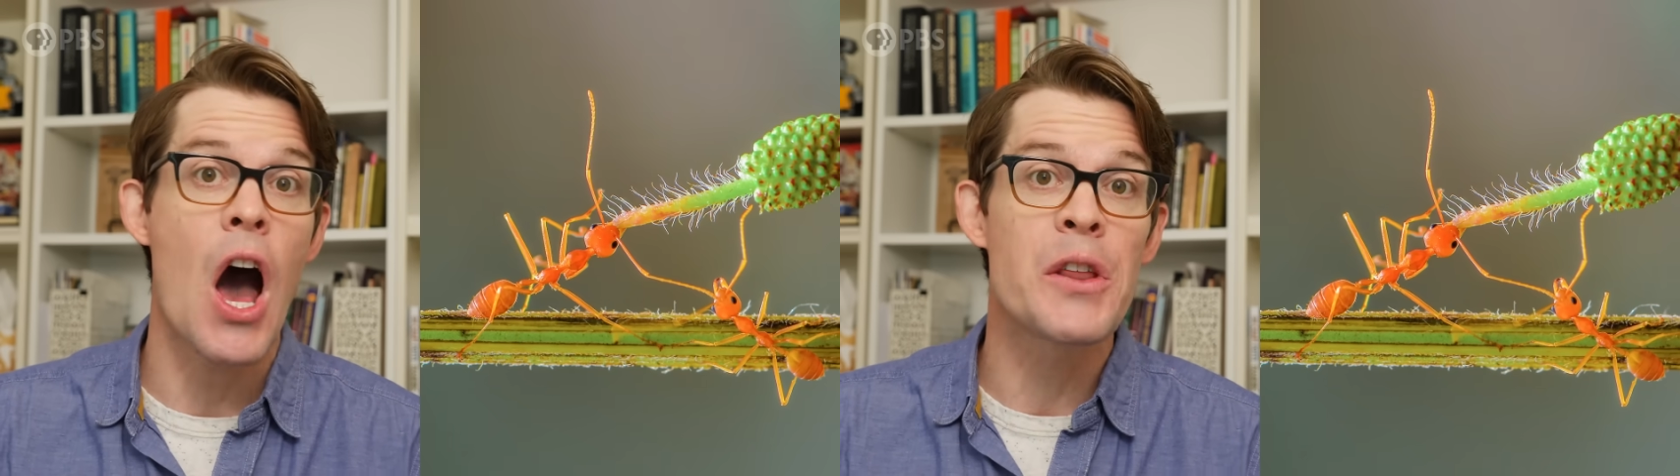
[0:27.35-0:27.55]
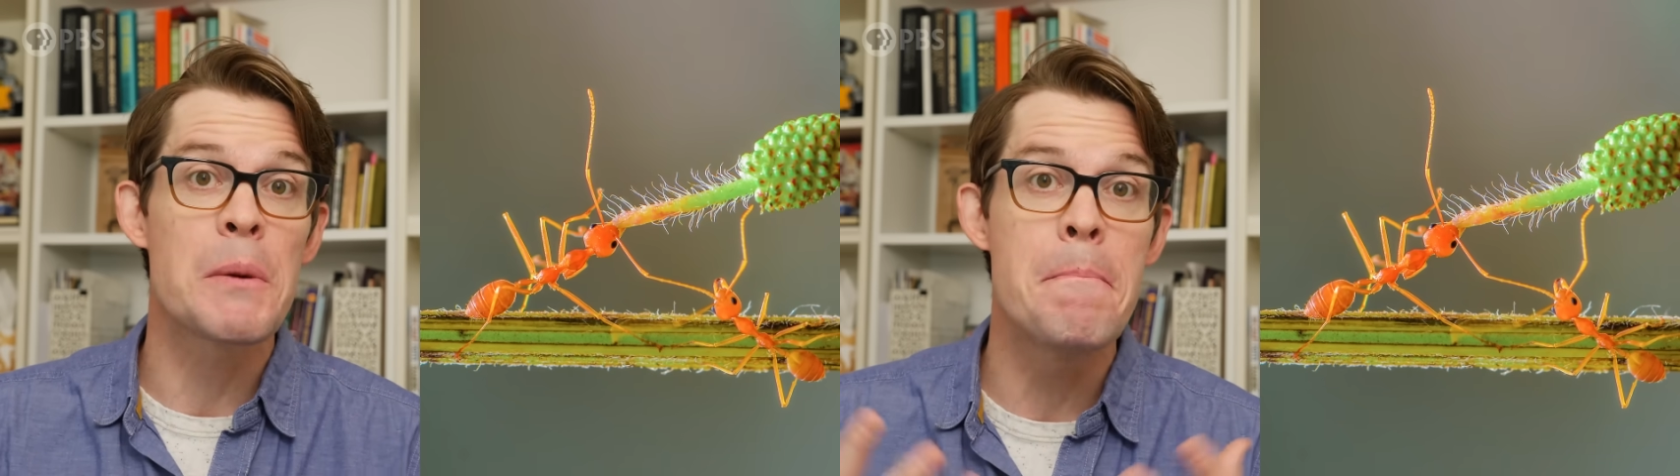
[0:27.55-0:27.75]

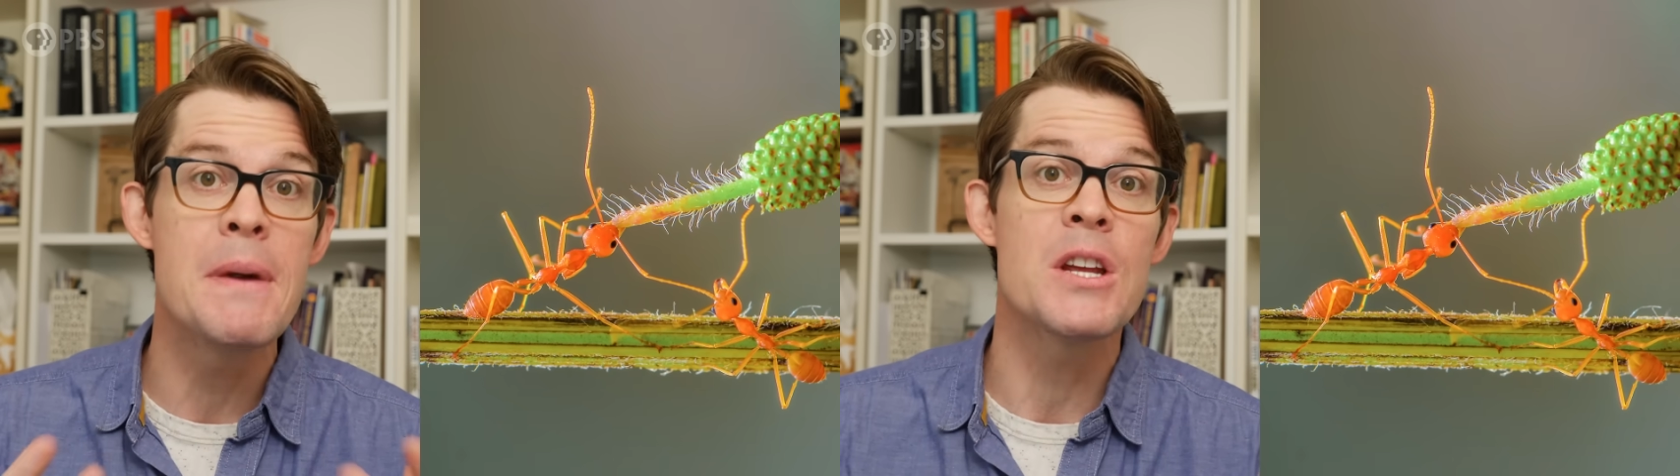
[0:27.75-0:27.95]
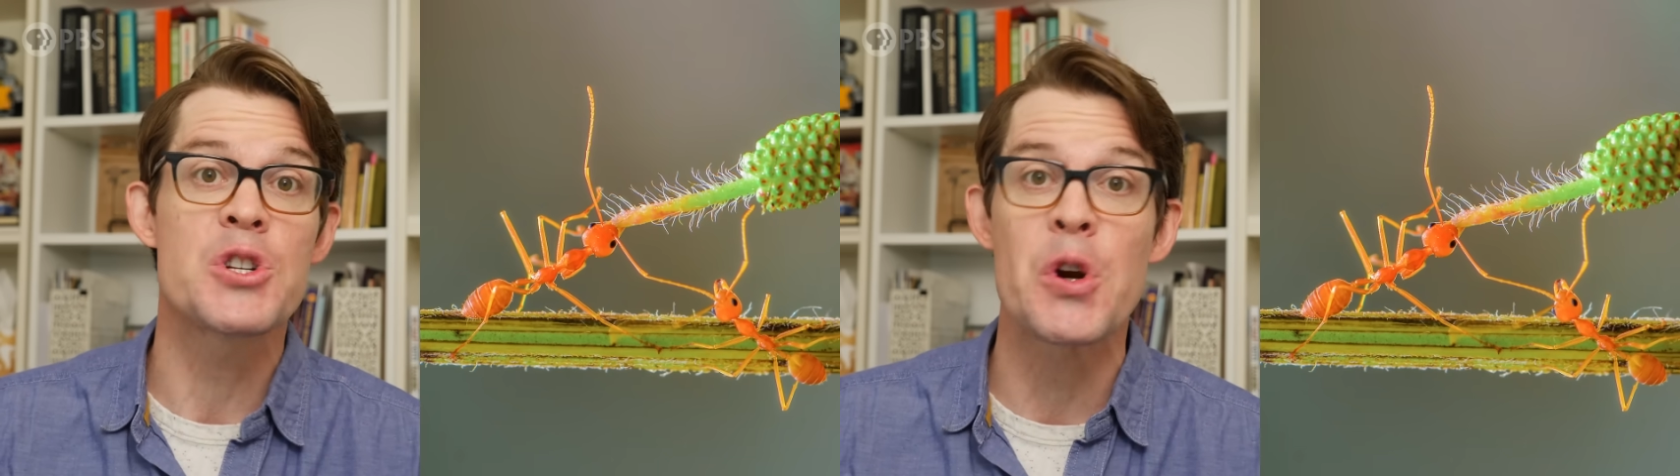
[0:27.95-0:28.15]
other
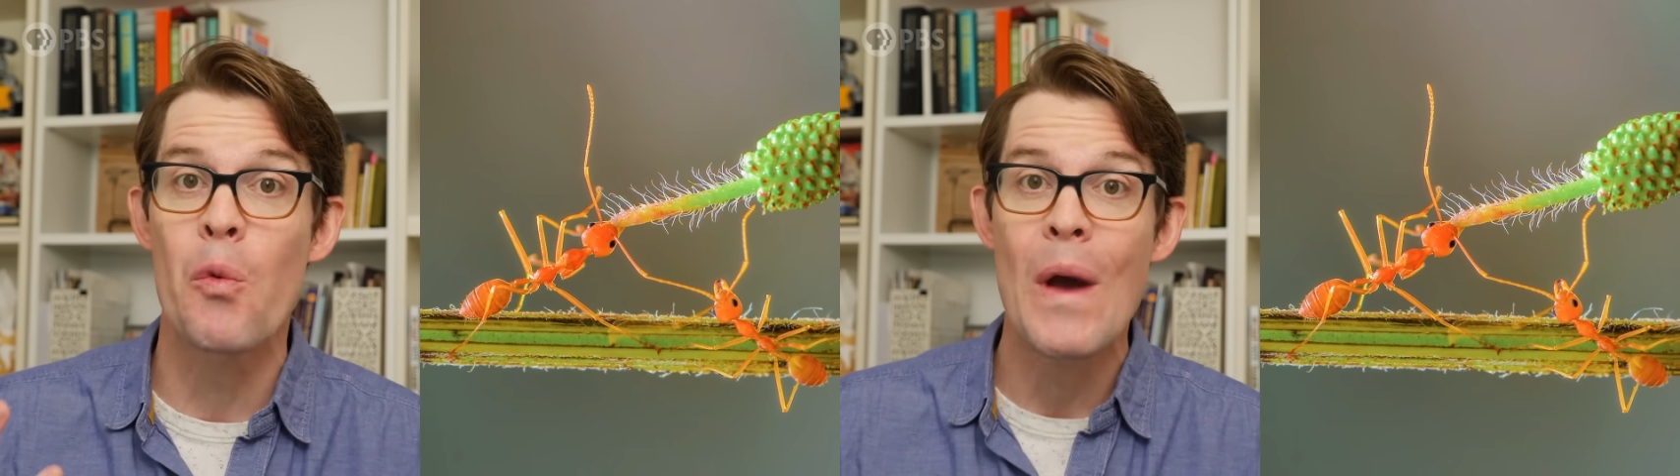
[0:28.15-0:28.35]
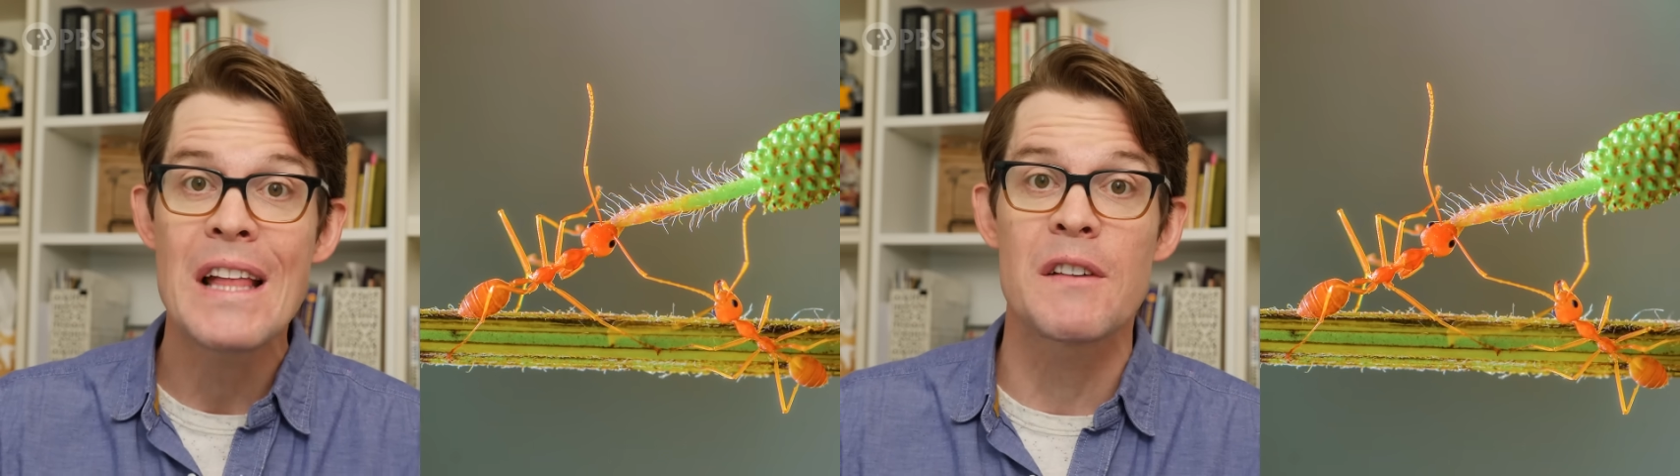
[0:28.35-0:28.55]
miniature
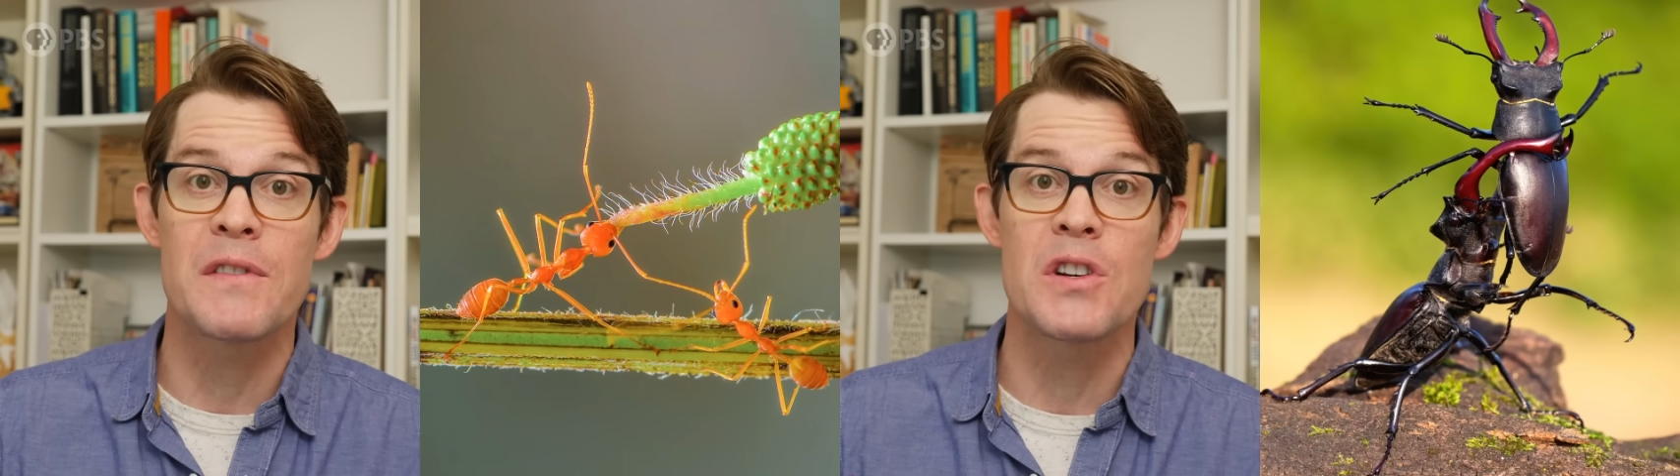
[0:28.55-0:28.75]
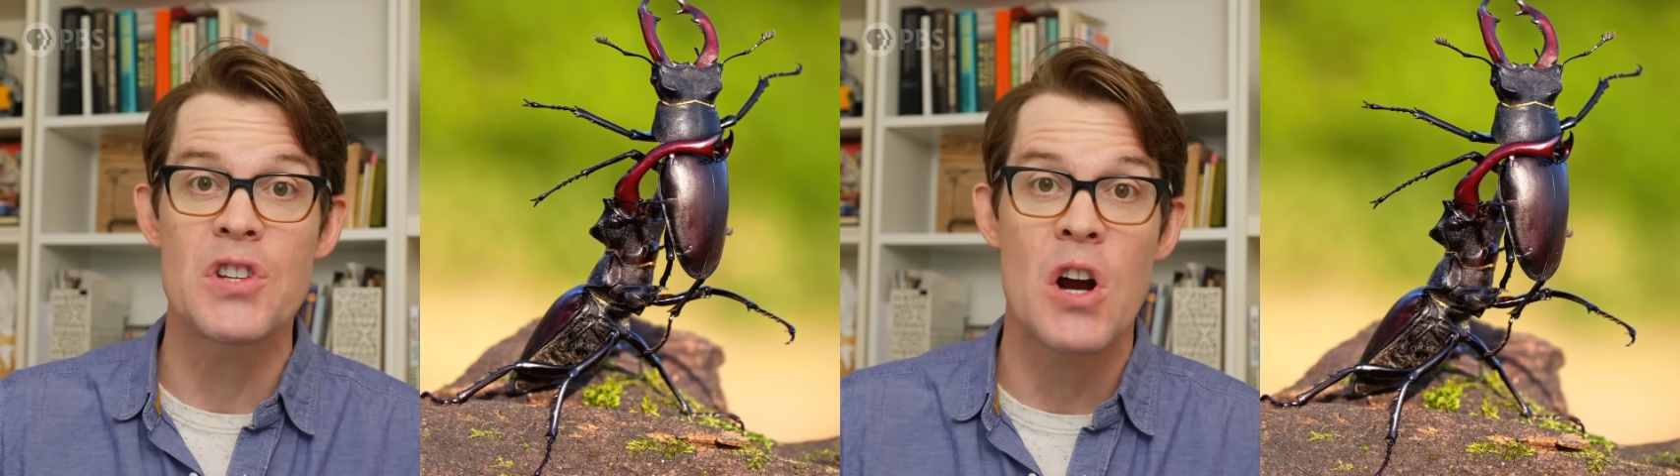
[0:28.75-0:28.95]

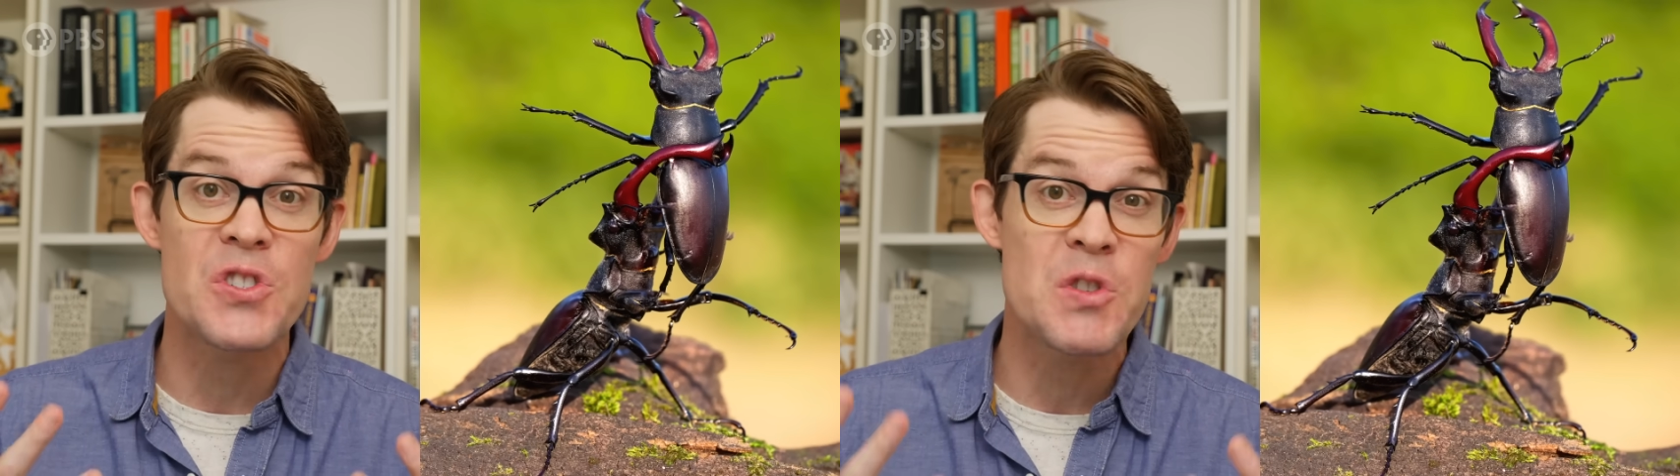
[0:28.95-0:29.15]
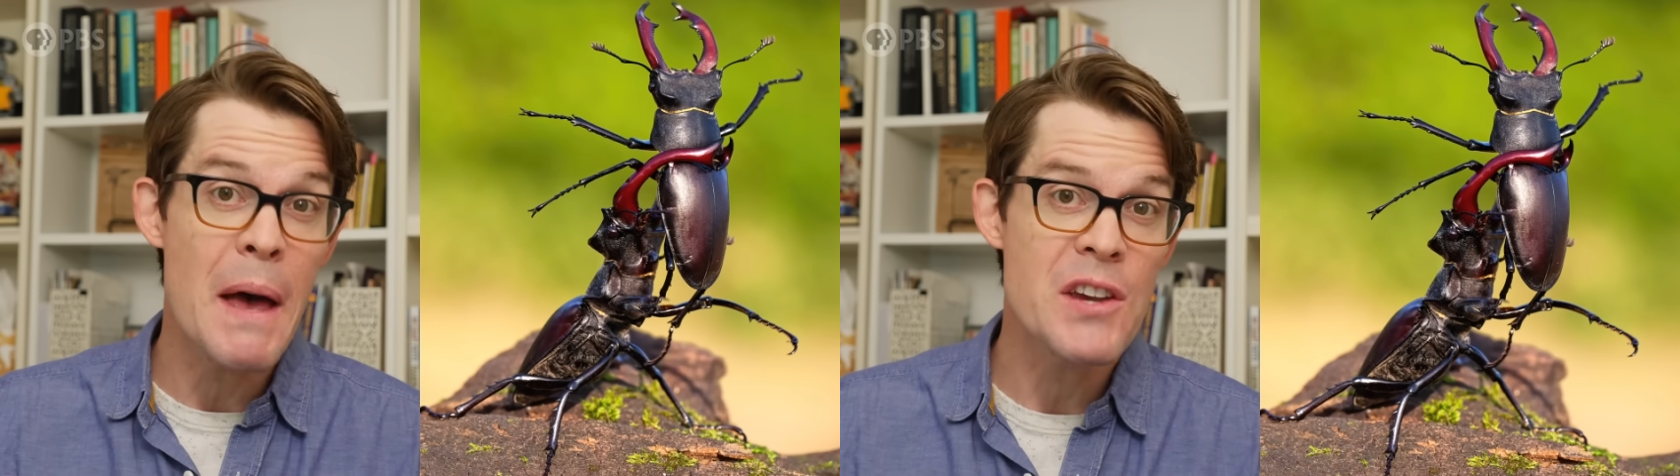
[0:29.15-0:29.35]
weightlifters are
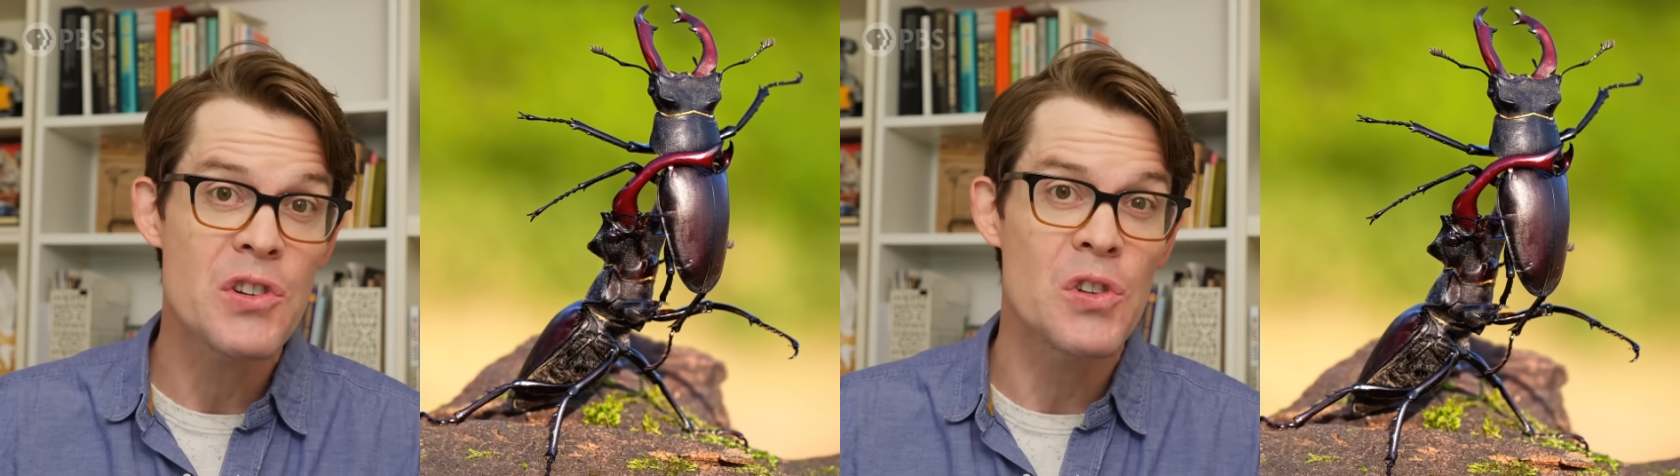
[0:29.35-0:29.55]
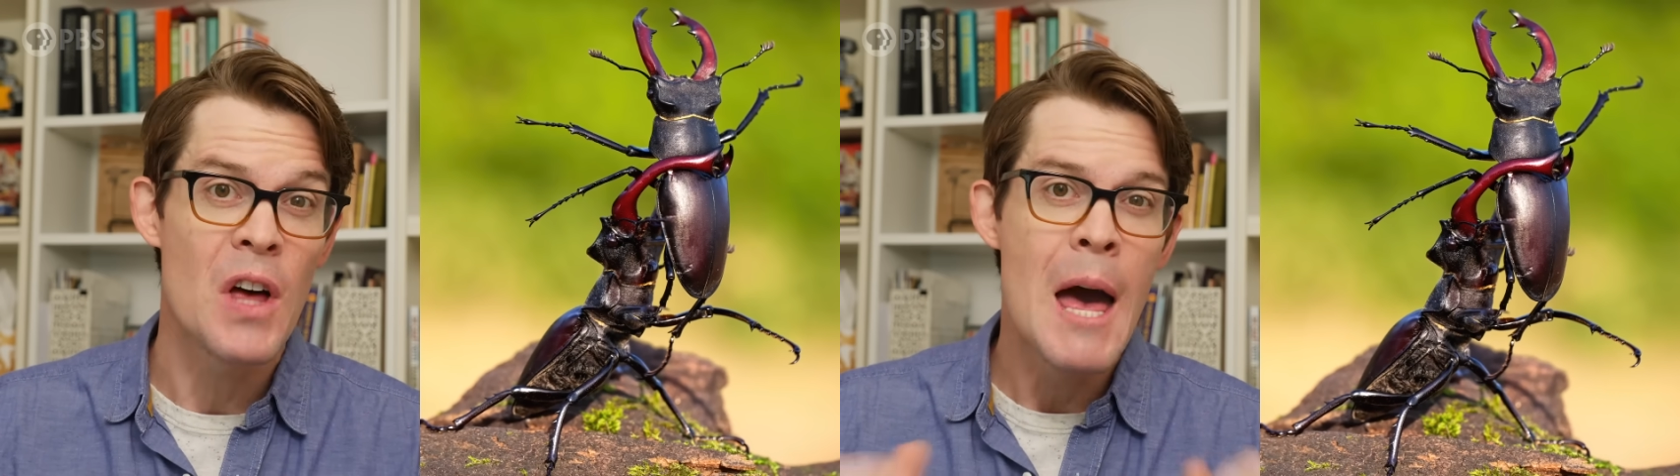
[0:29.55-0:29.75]

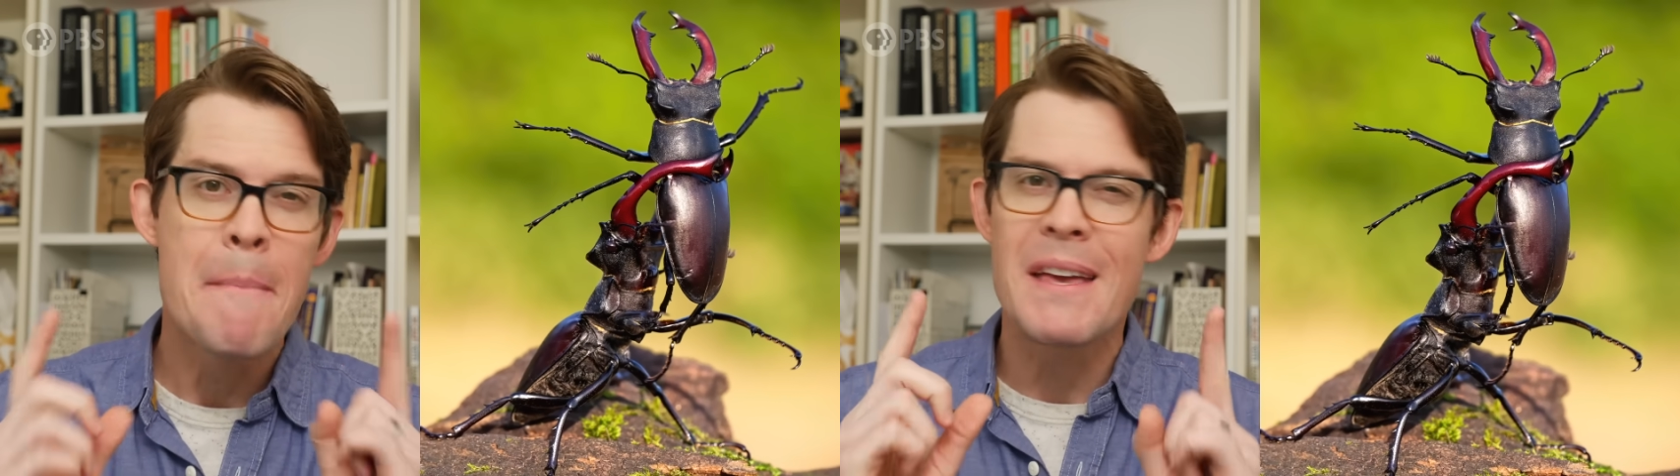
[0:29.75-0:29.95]
special